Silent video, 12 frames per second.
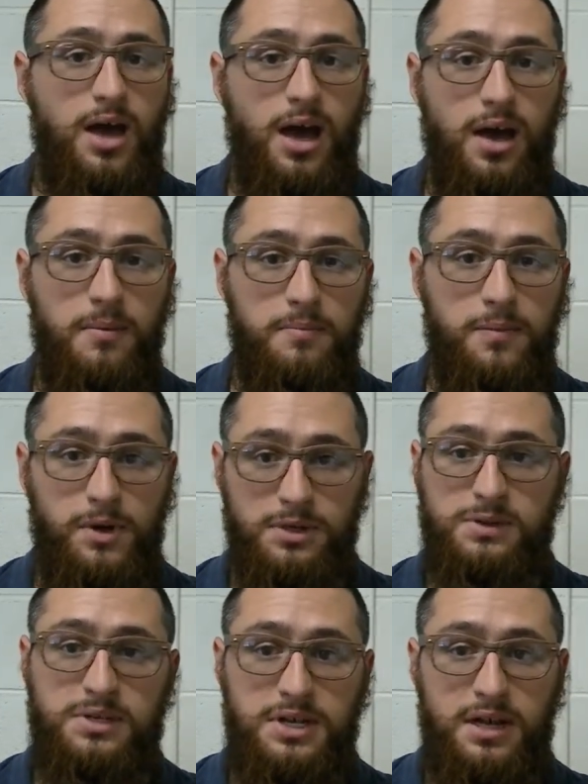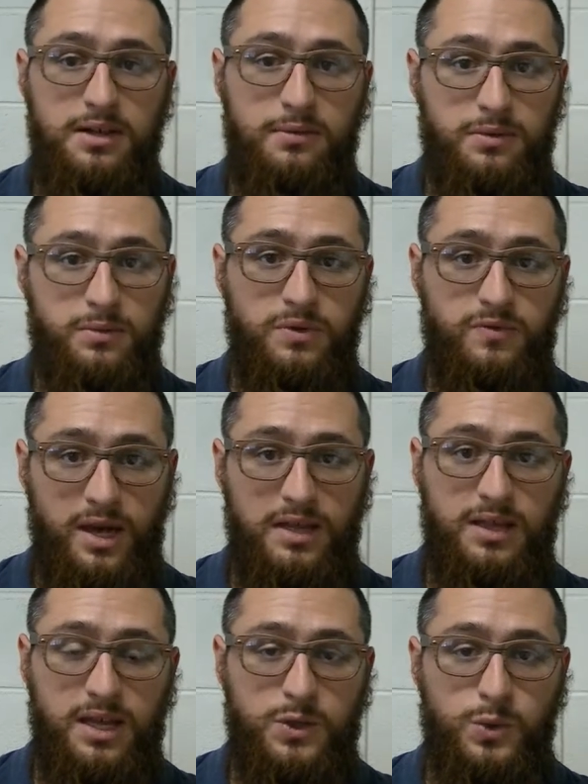Especially down here with
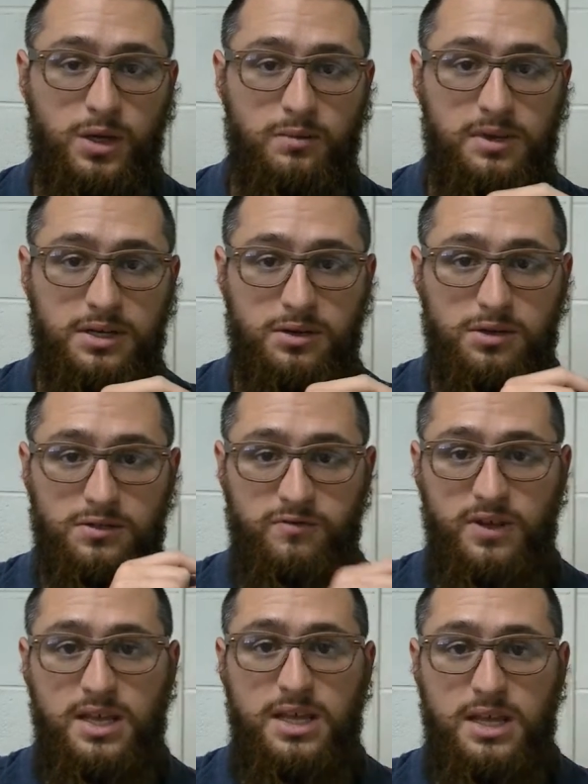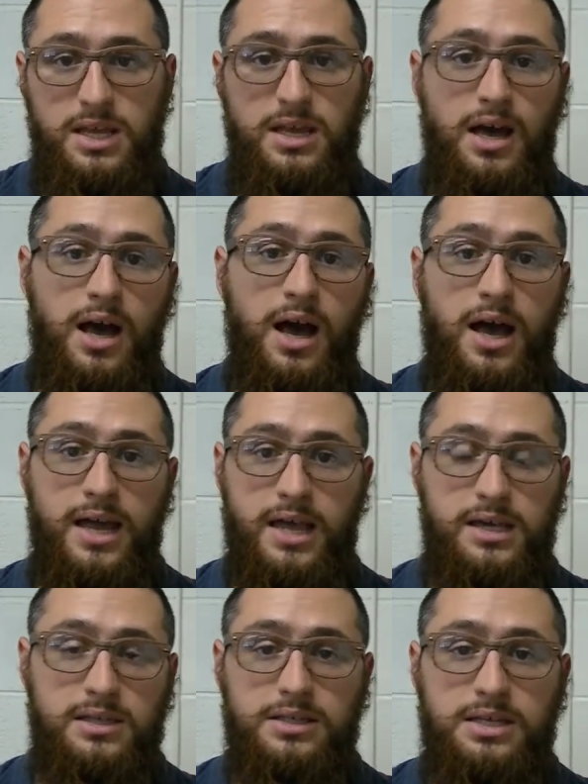20 as well, make sure it's
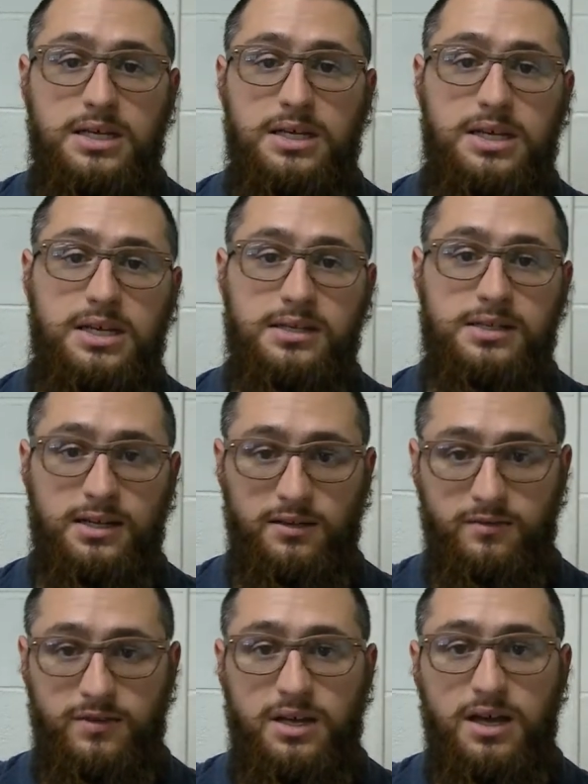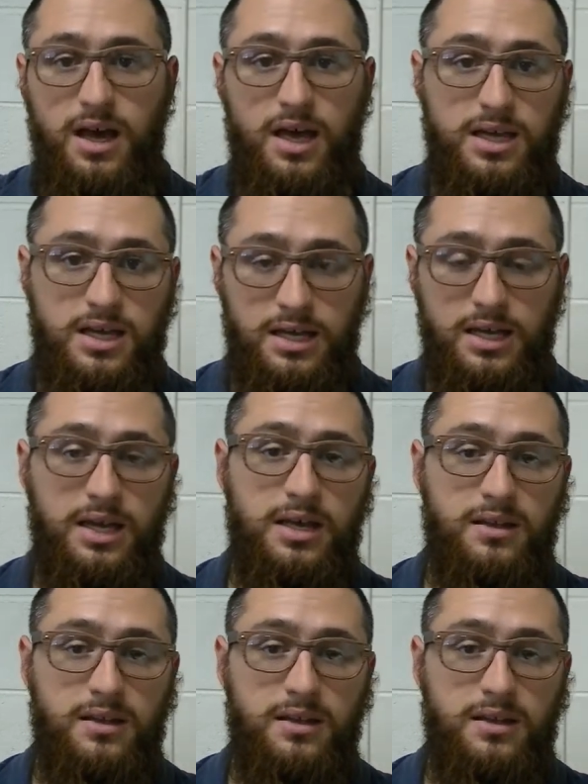V-E-I-N-T-E instead of V-I-E.